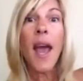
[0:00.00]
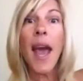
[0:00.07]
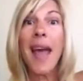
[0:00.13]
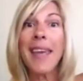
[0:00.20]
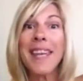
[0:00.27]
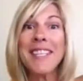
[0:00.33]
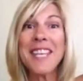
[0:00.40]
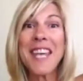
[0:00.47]
I
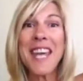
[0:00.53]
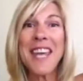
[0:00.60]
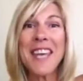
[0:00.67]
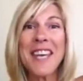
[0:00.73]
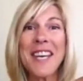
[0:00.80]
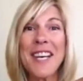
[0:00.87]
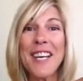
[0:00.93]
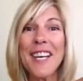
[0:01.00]
can take
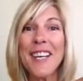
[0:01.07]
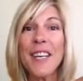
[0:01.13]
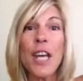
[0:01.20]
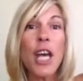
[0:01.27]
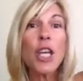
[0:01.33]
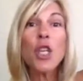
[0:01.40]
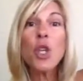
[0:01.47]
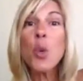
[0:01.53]
a
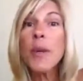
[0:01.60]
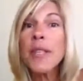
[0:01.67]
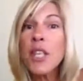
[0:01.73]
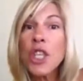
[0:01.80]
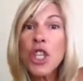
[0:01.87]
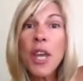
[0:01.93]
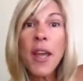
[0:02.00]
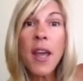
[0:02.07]
Twitter
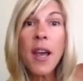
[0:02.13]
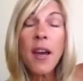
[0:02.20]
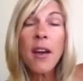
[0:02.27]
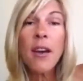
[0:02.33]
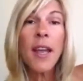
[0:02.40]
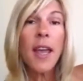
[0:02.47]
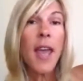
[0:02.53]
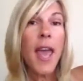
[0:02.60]

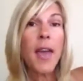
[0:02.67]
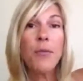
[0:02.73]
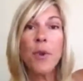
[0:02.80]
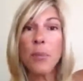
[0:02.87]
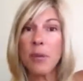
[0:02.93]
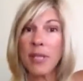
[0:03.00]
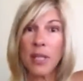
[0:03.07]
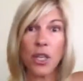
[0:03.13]
share and
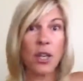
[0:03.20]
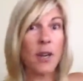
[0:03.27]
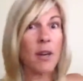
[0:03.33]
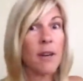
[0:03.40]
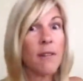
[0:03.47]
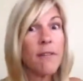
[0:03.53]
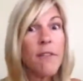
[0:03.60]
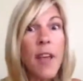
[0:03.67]
reposition it
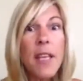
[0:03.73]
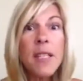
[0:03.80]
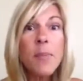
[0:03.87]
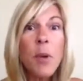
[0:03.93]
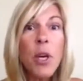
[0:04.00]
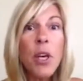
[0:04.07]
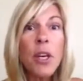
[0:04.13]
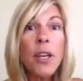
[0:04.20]
on
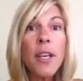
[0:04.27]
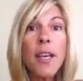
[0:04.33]
Facebook.